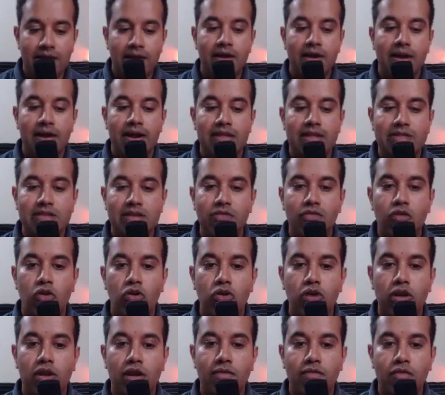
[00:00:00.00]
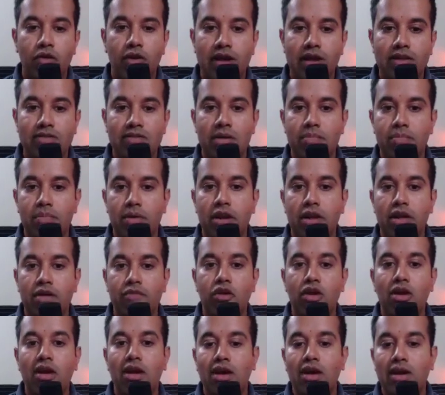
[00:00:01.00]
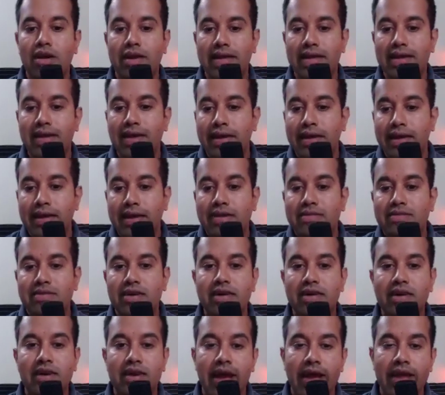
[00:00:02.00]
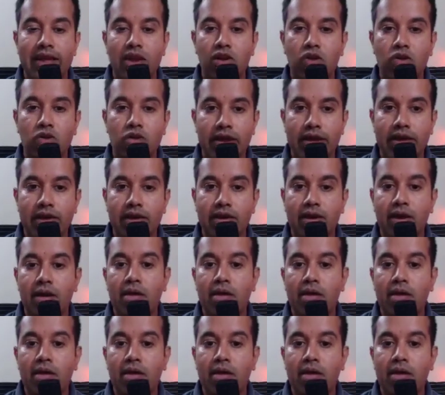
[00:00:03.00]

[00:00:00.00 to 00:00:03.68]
Let's say for example, if your learning is at 9 on 10,